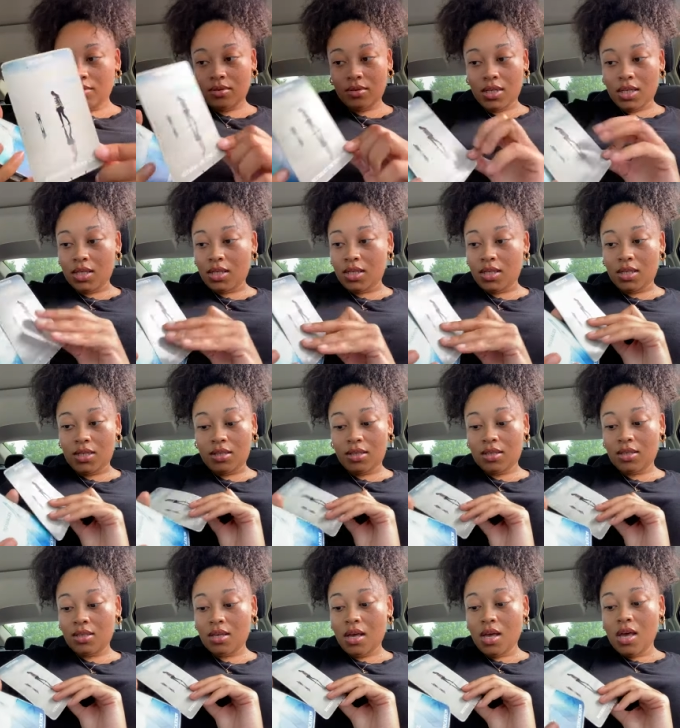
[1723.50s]

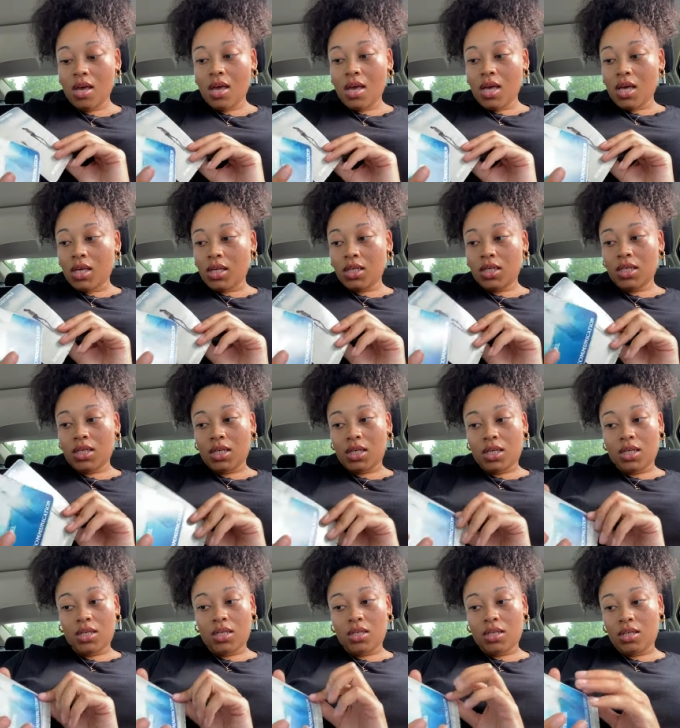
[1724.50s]
it's it's an
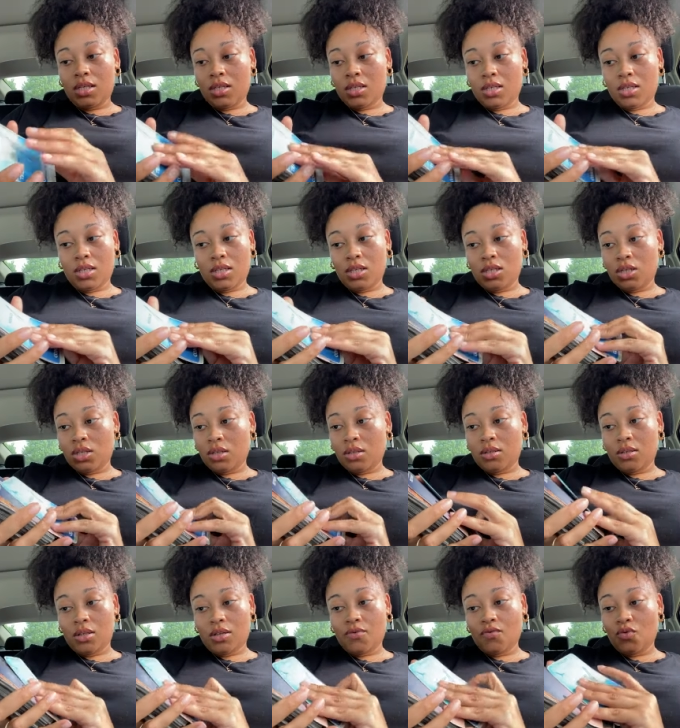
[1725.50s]
easy
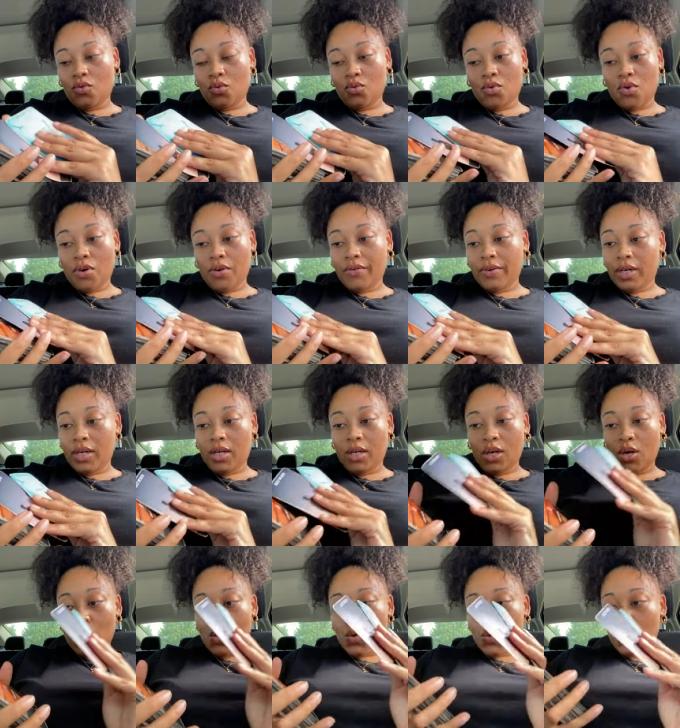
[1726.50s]
decision if you already
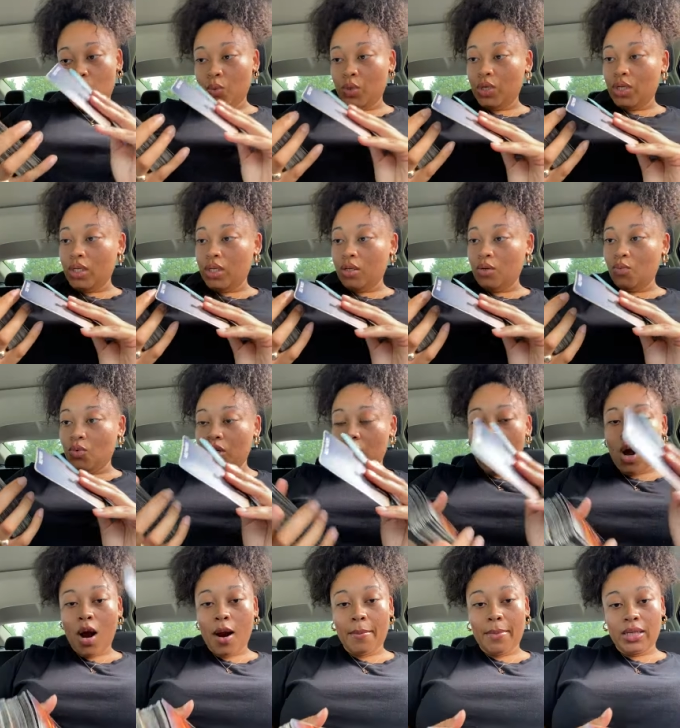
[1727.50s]
know what what
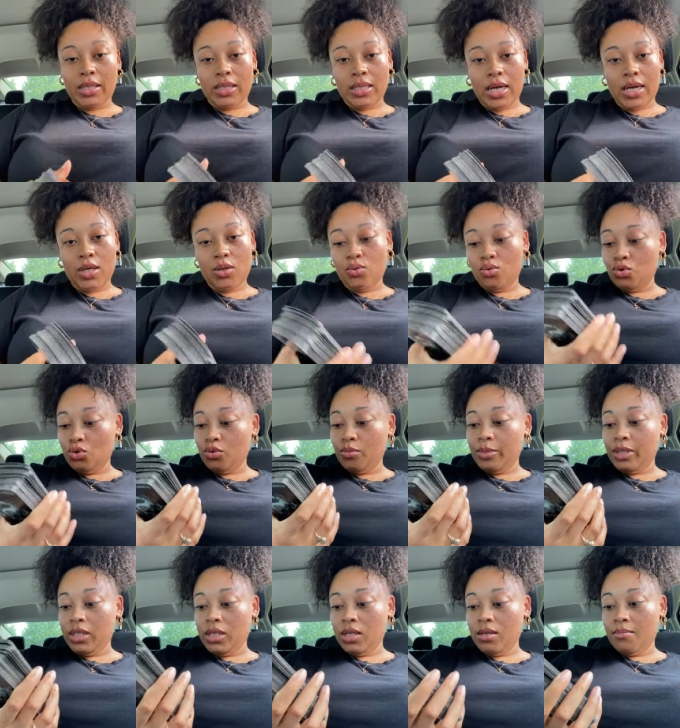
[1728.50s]
karmic cycles you've
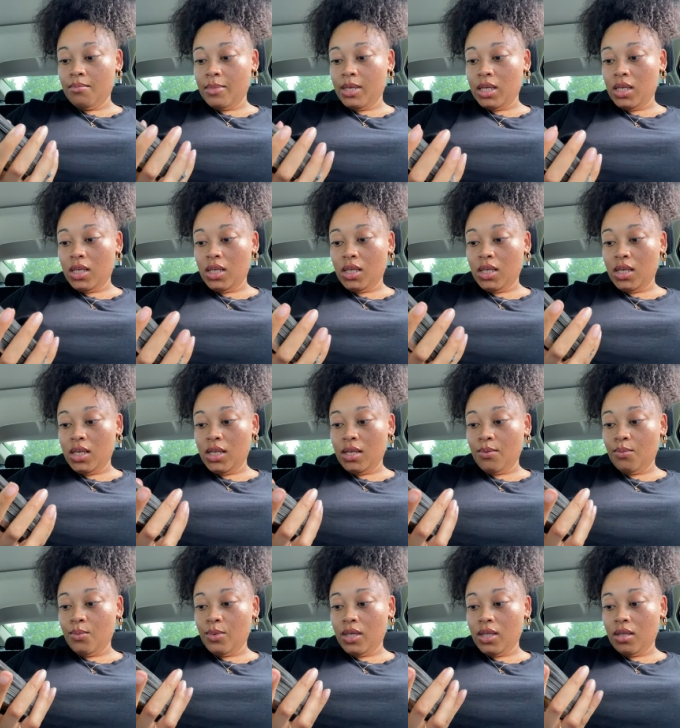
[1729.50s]
been been
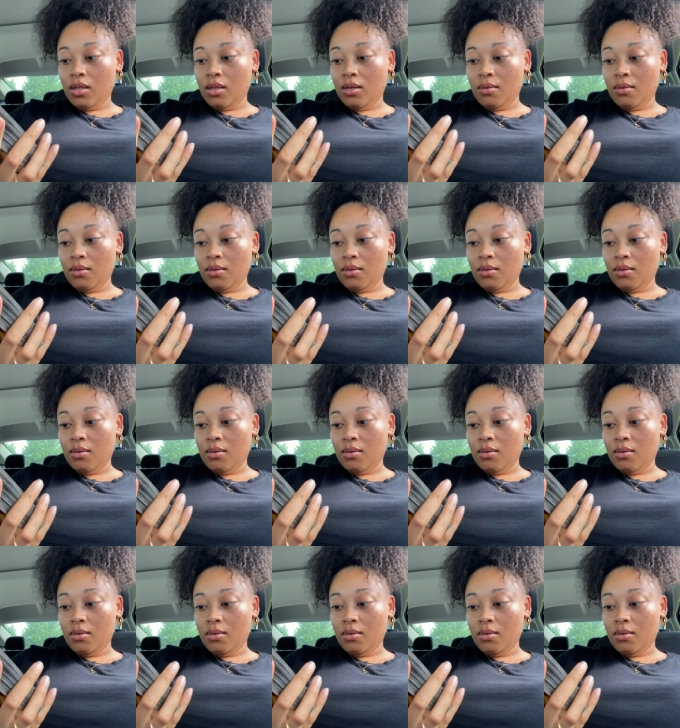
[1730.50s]
dealing with